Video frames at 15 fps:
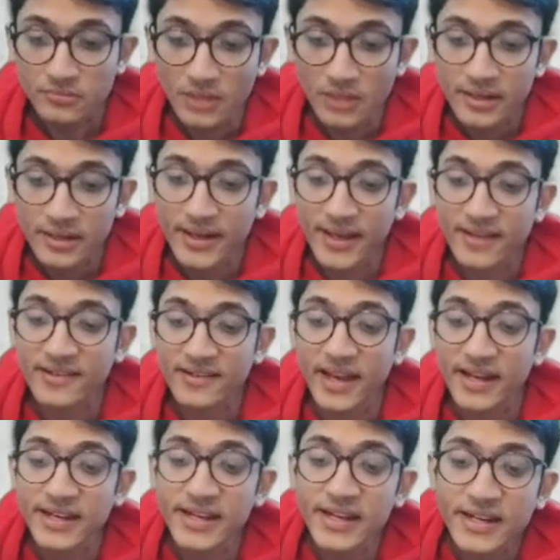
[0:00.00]
Next,
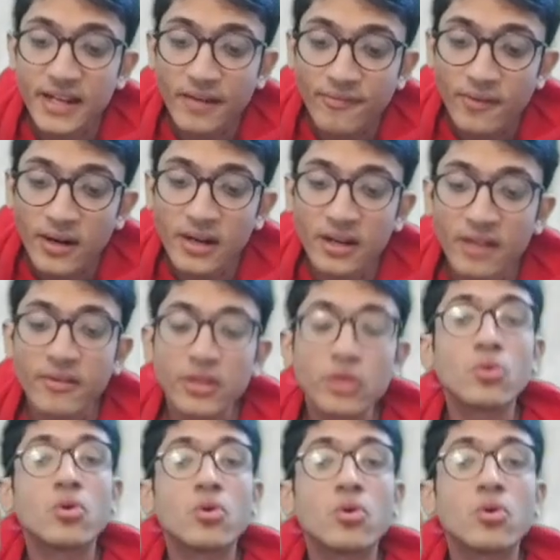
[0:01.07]
any deferred revenue
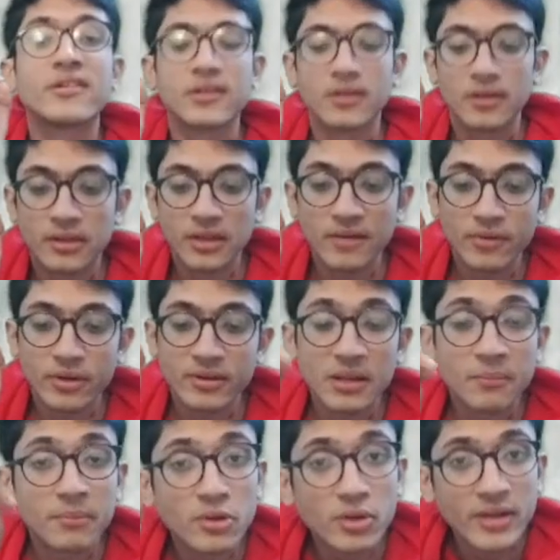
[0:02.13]
cost, say for example,
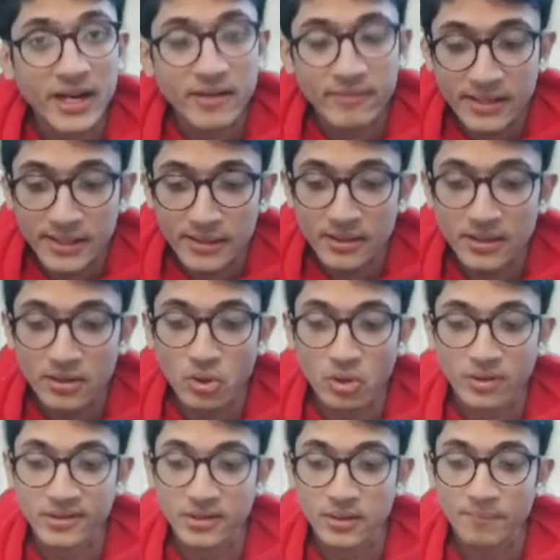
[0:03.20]
your advertising cost,
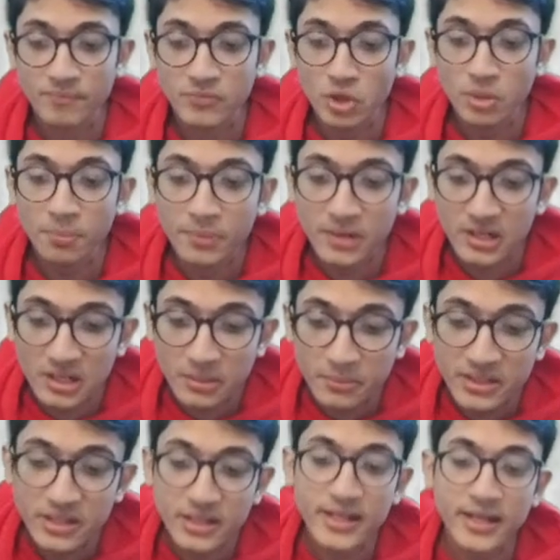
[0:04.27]
your
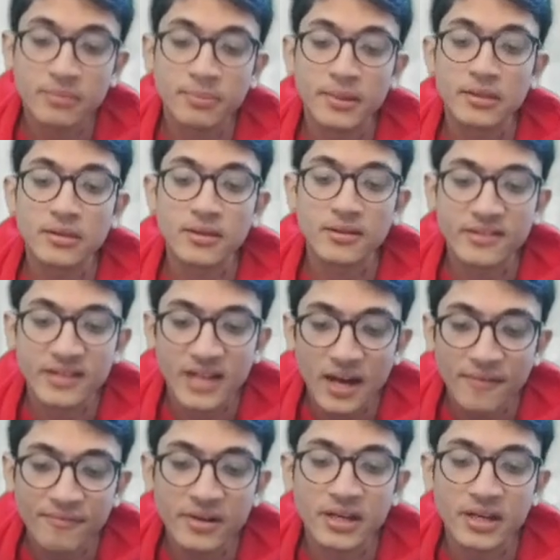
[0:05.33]
preliminary expenses, staff
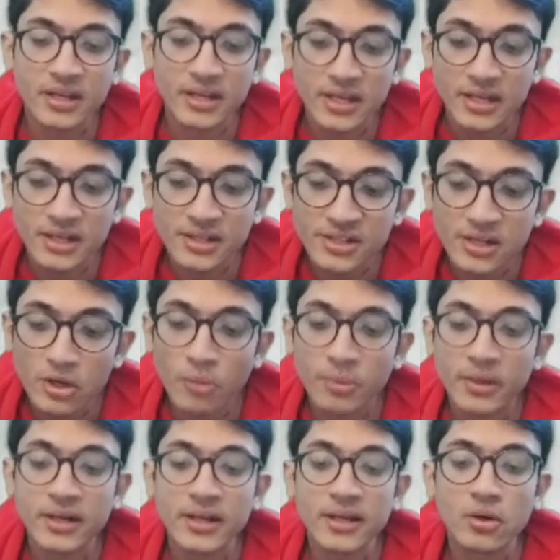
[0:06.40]
training, initial
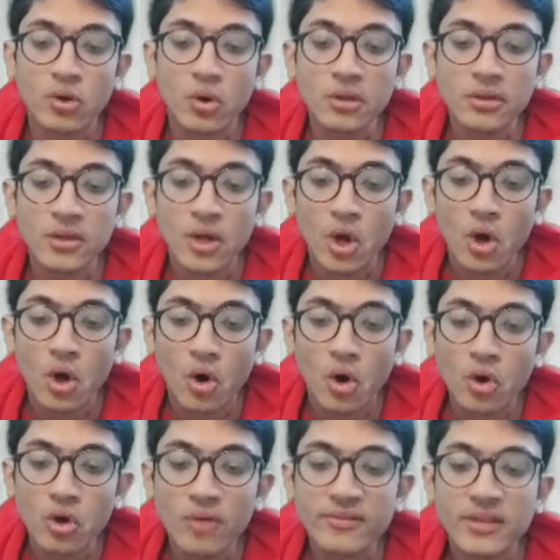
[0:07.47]
operating loss, all
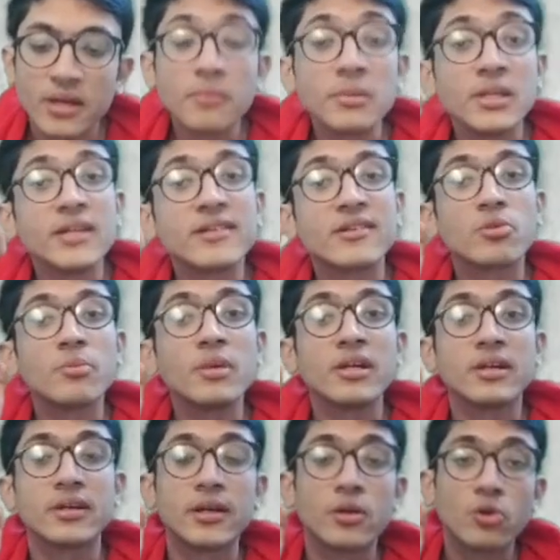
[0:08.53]
of them needs to be
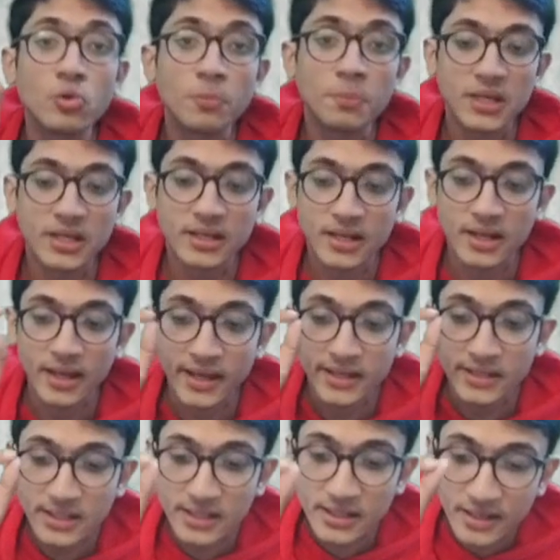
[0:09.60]
written to P&L.
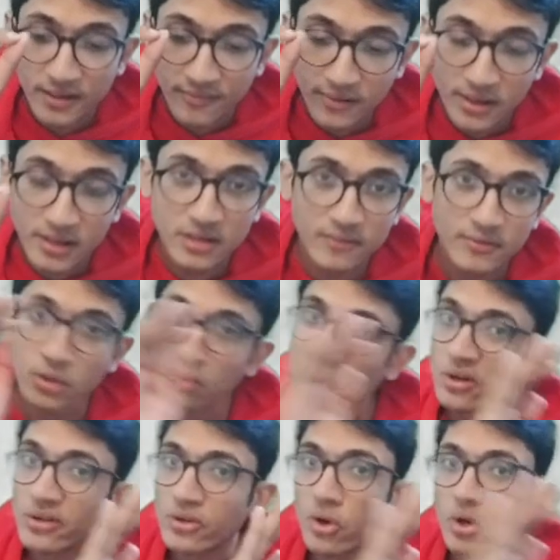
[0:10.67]
Any deferred revenue cost,
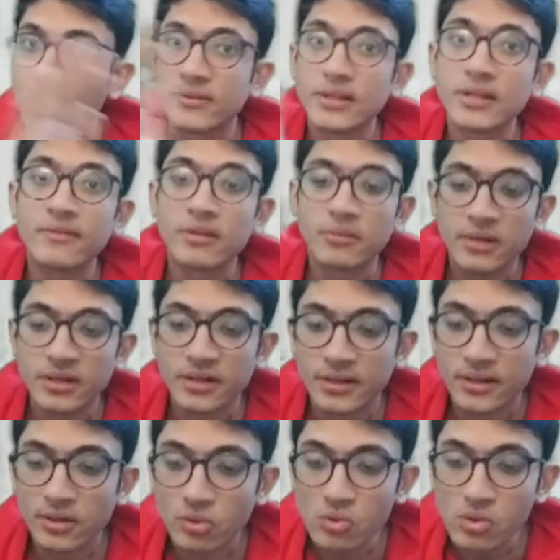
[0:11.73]
all of these will be written
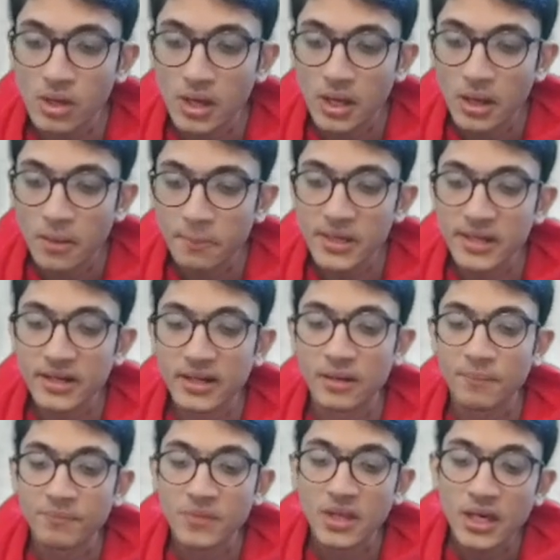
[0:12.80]
to P&L.
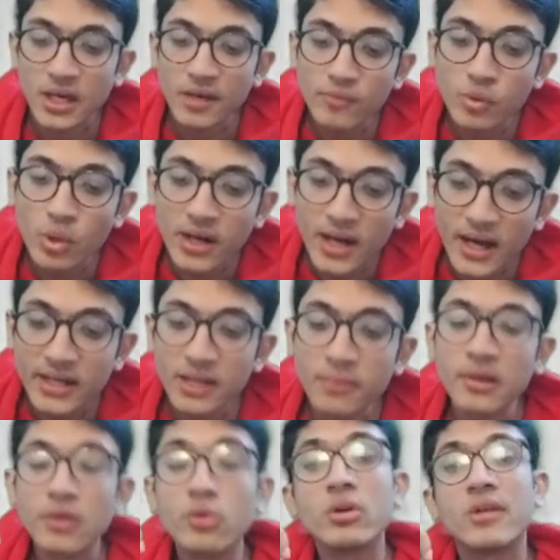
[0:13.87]
If you are unable
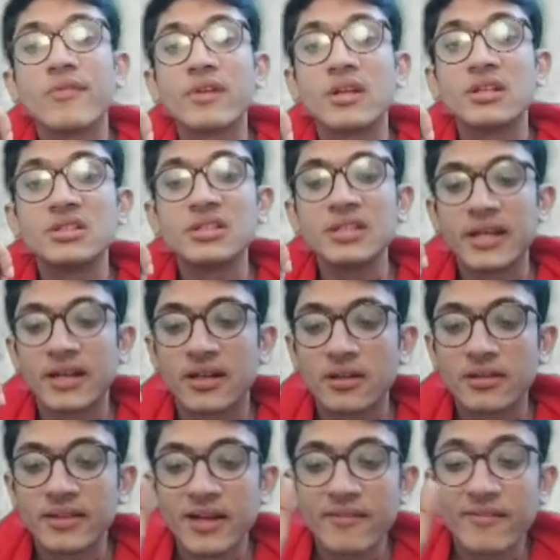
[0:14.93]
to differentiate
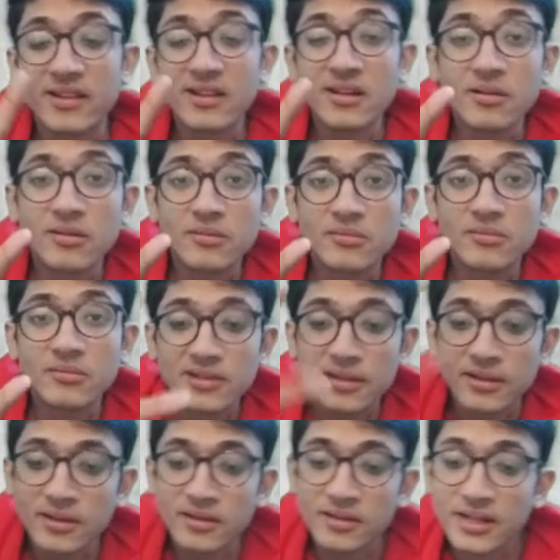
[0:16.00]
that whether this
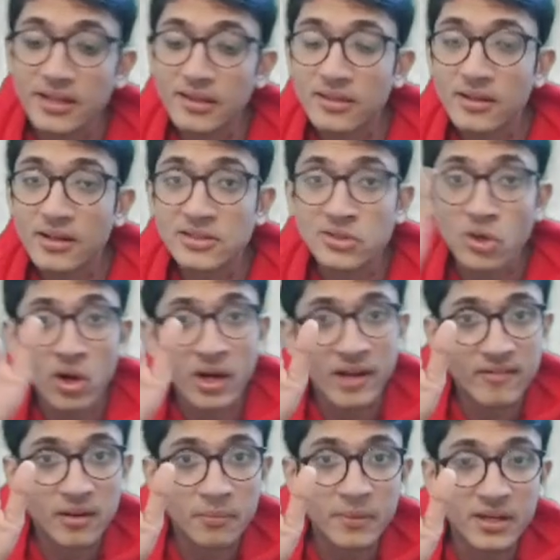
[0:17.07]
is research or
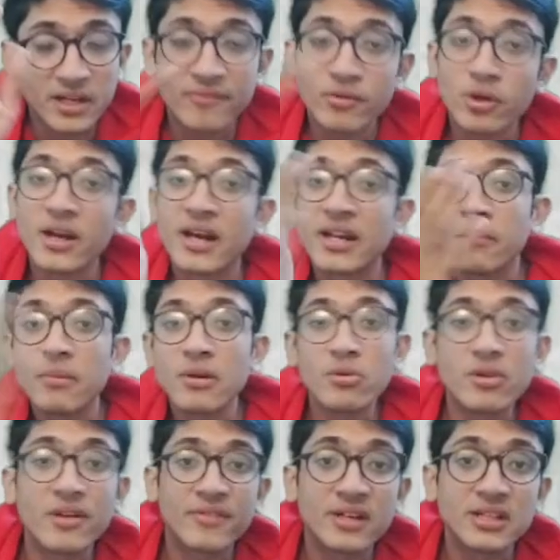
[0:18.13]
development, if you are unable to
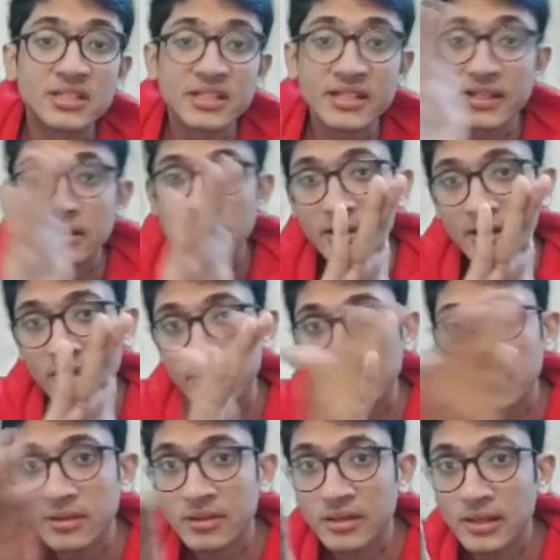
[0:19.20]
differentiate that this expense
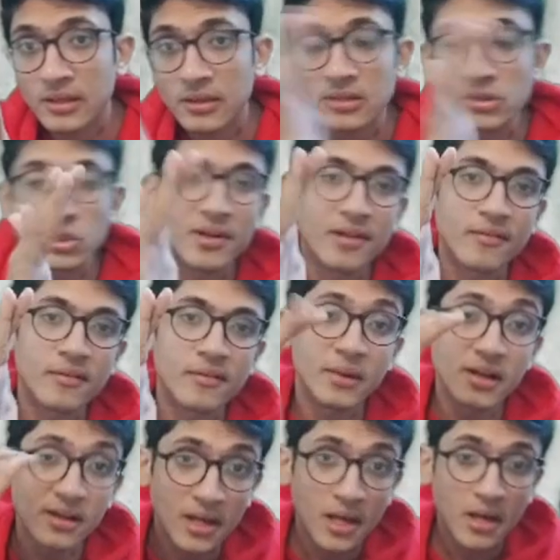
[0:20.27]
is research or development,
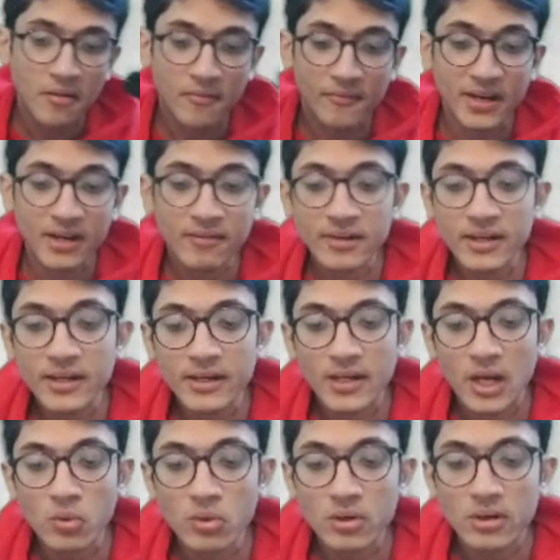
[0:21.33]
whenever in
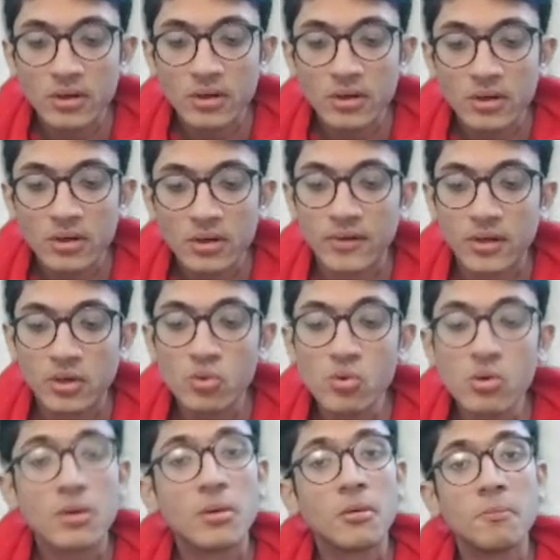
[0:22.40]
doubt, transfer to
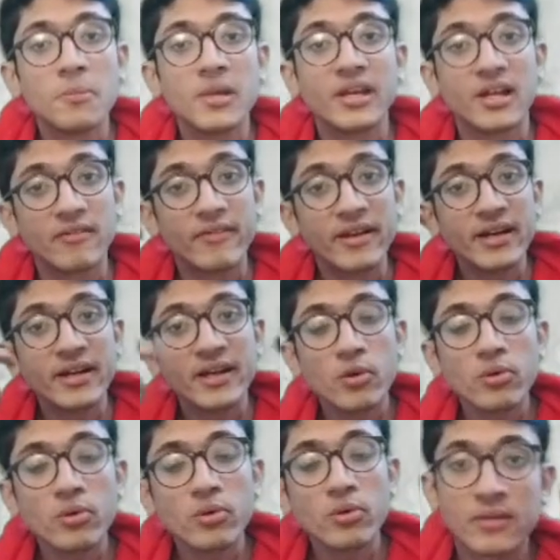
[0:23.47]
P&L. When in doubt,
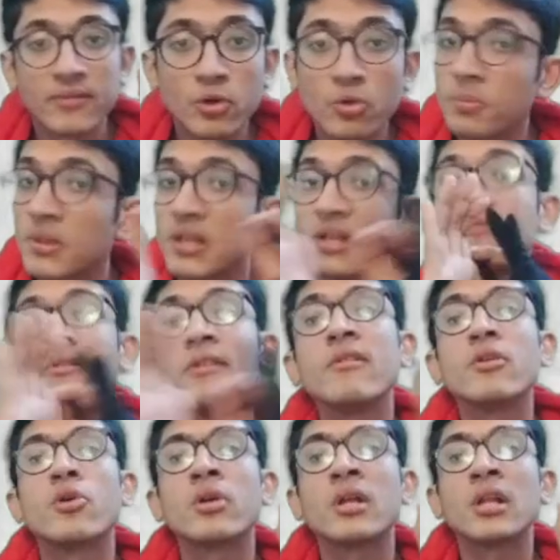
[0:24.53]
transfer to P&L. We will
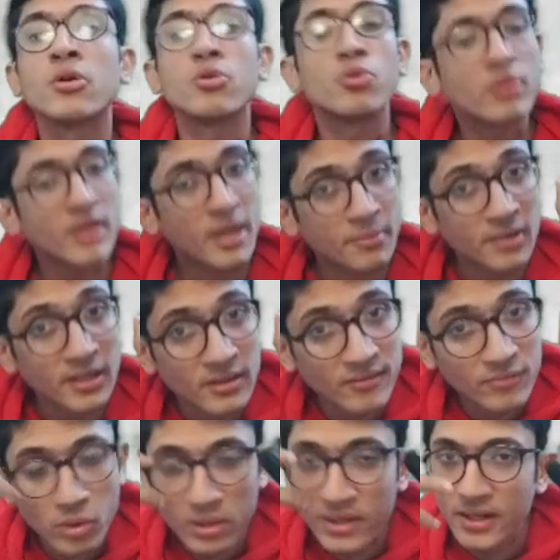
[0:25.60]
not allow you to capitalize. If you are
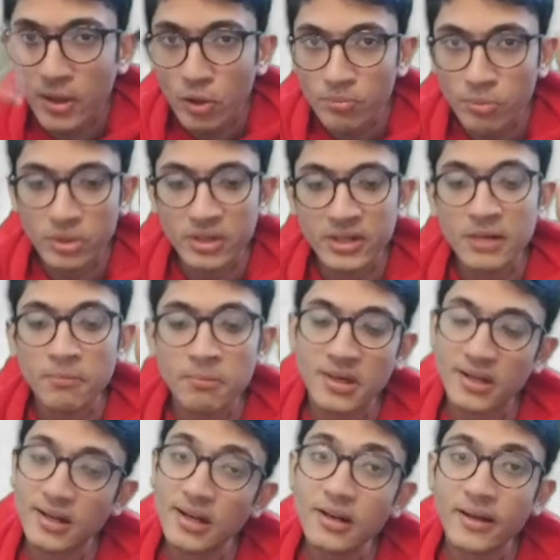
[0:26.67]
in doubt, put it in
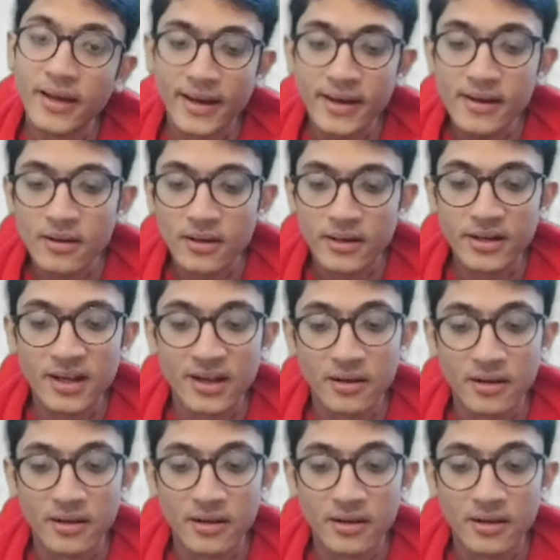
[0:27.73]
P&L and done.